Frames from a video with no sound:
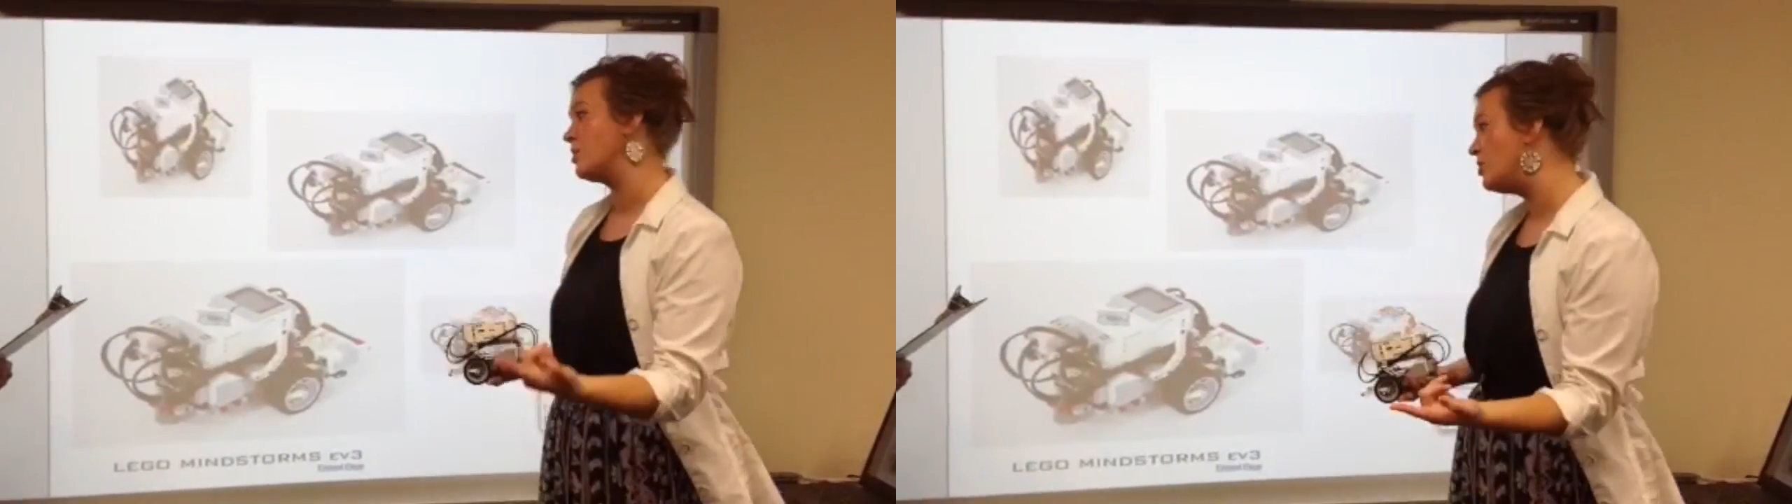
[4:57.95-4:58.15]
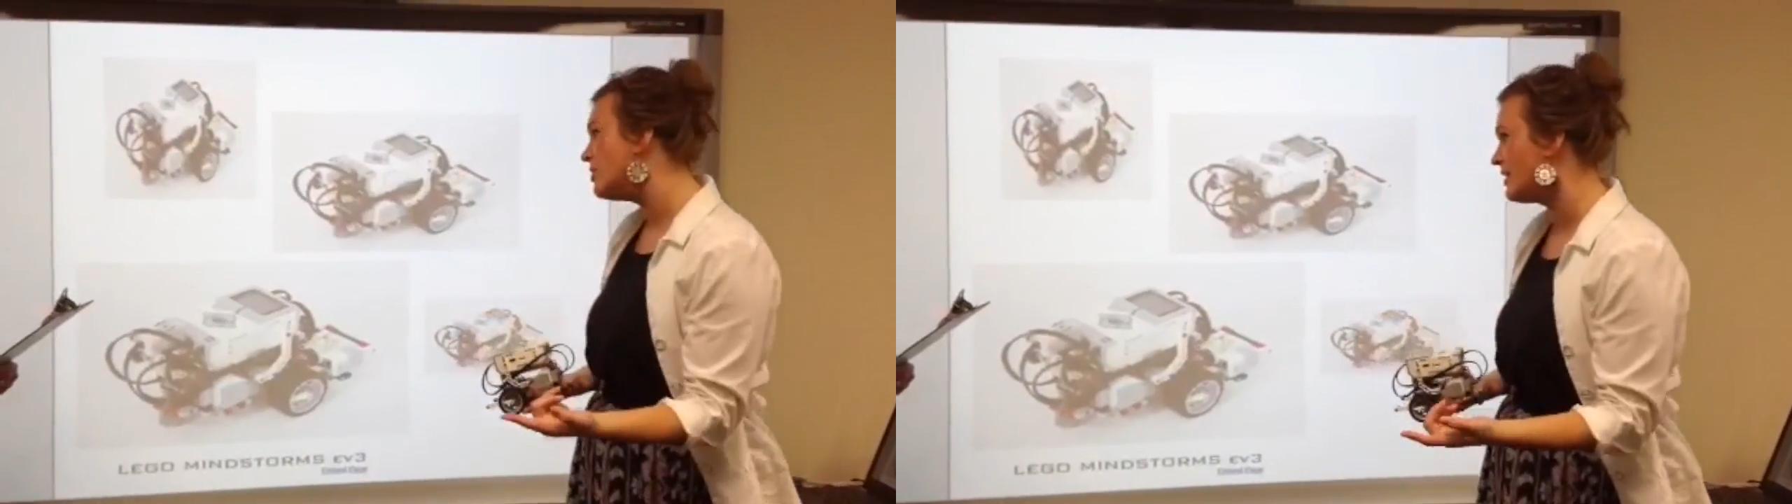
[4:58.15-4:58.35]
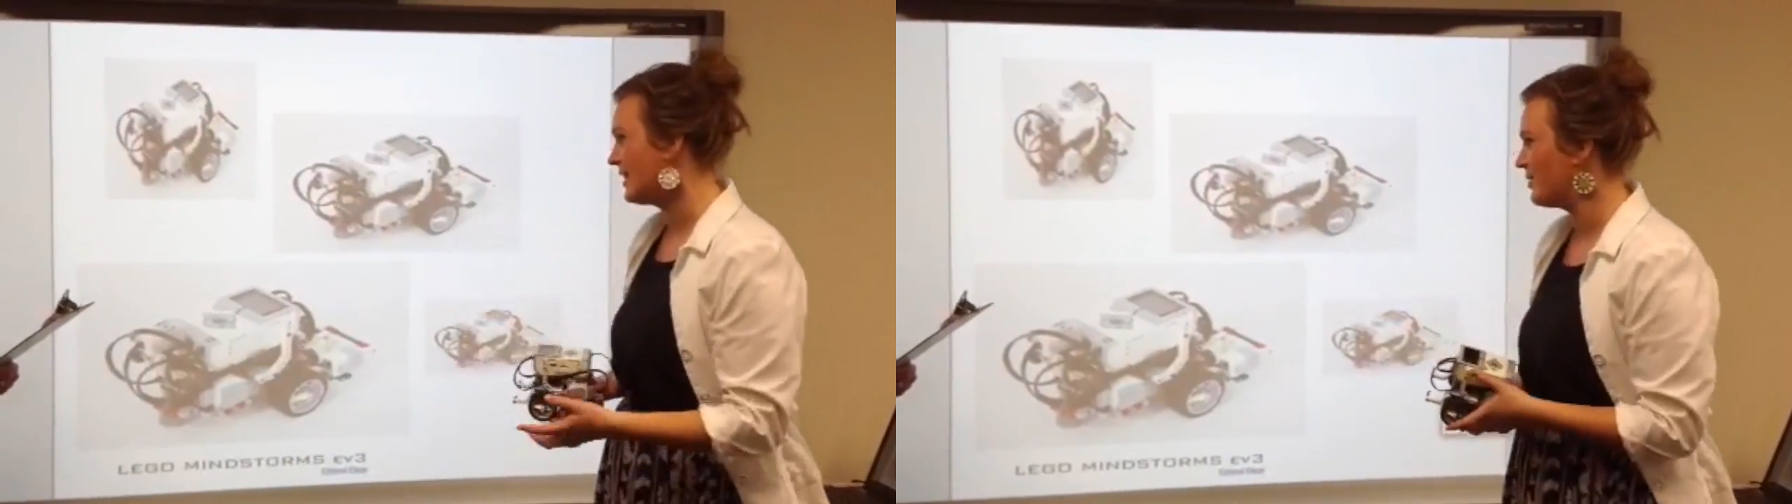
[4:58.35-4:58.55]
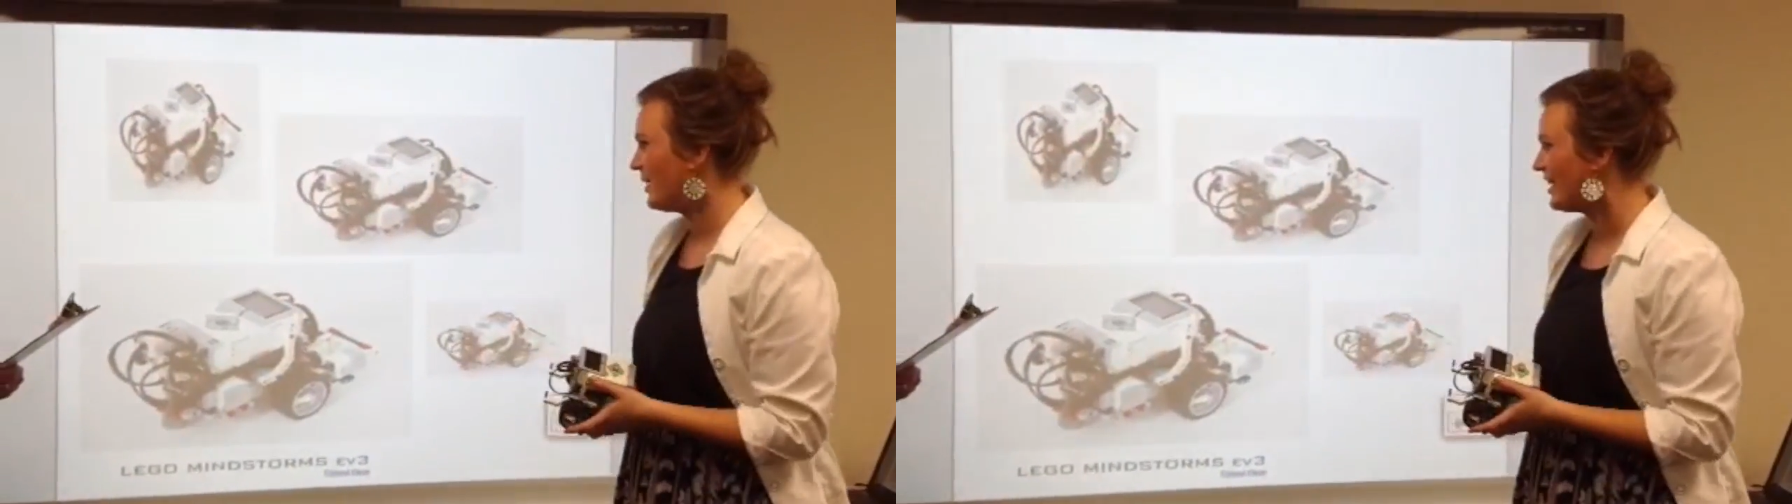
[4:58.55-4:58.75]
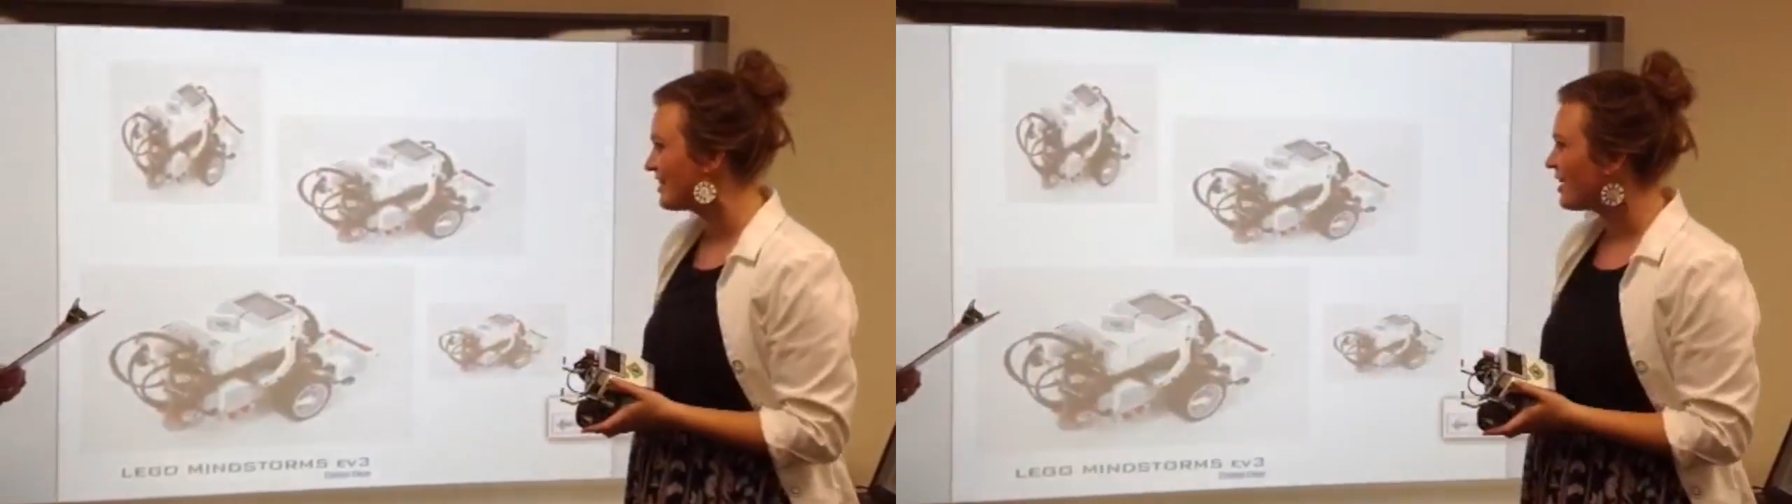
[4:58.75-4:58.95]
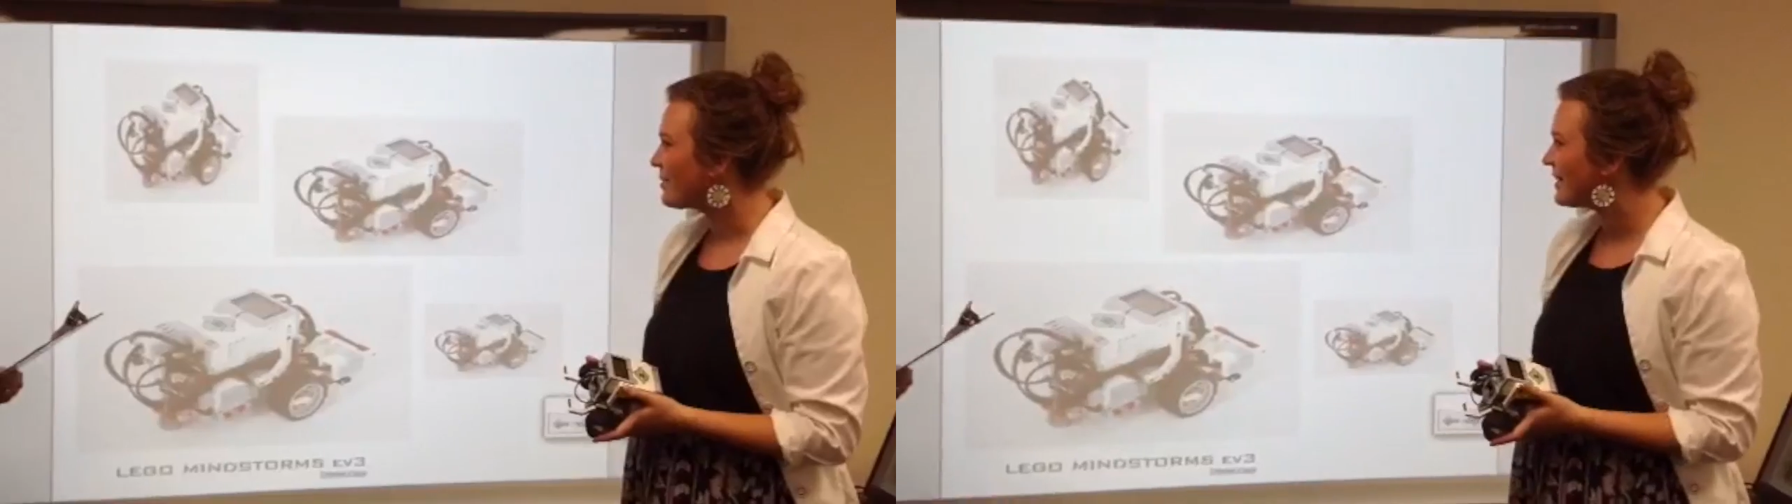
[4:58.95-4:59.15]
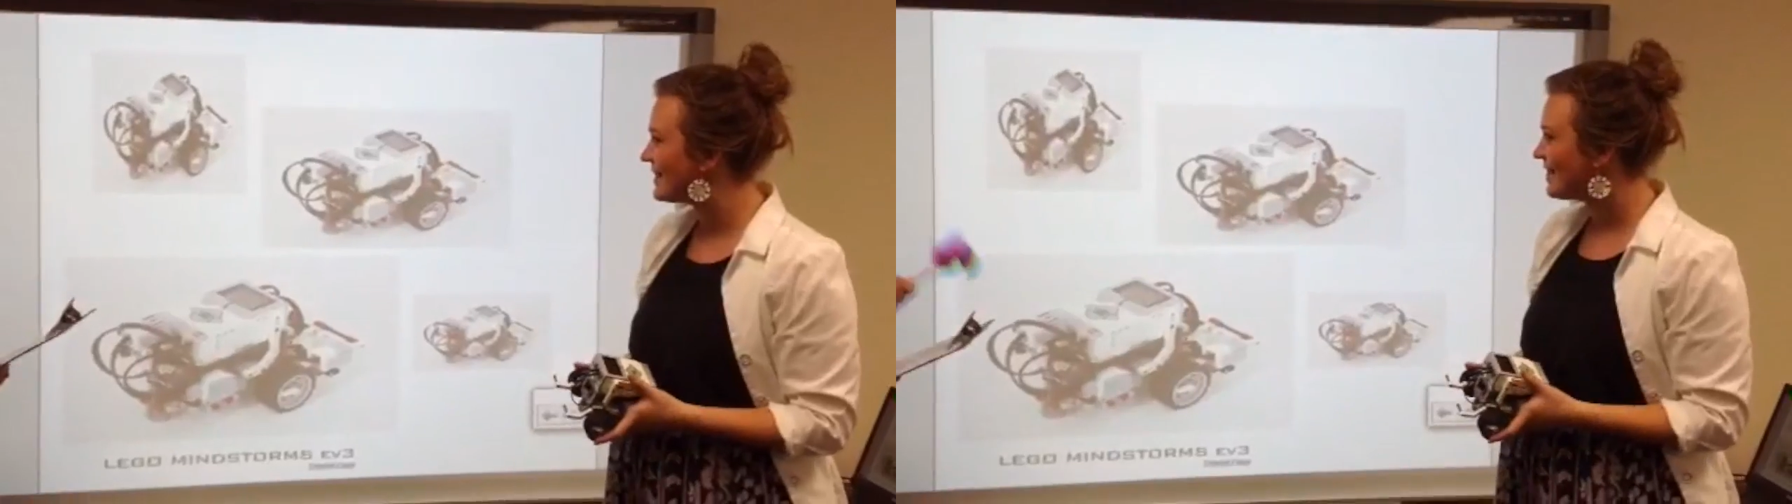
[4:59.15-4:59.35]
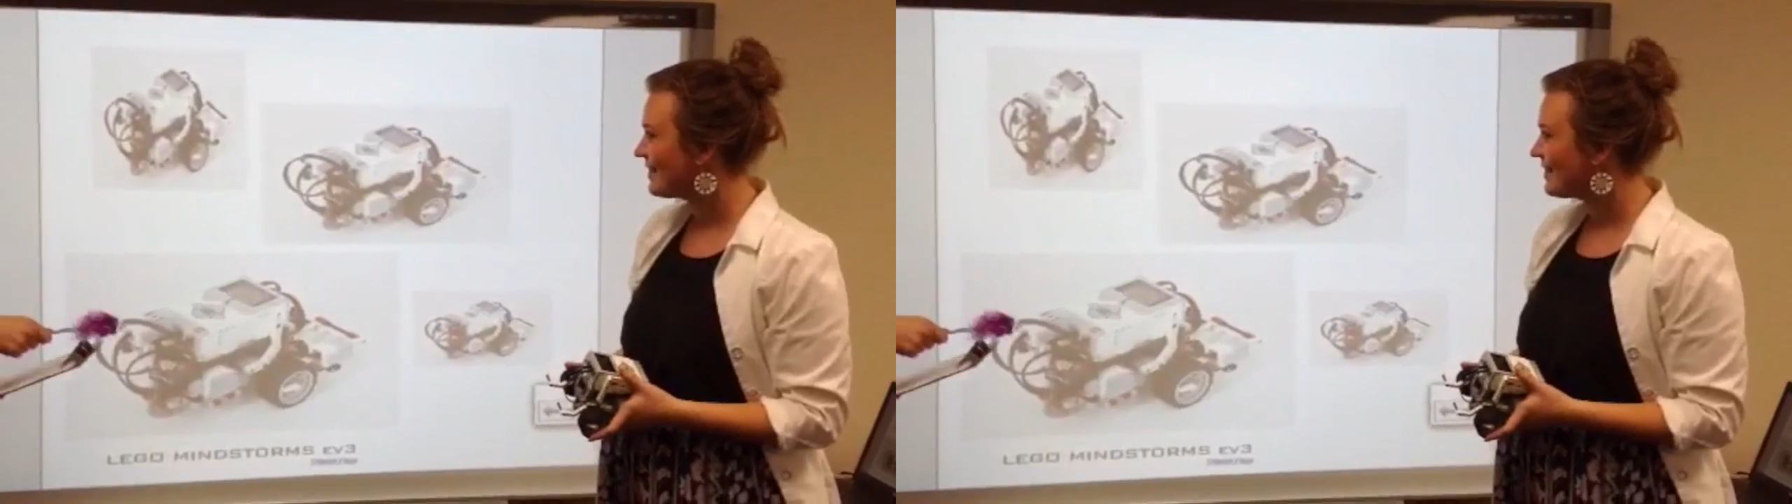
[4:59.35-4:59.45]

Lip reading: students this week at Starbase.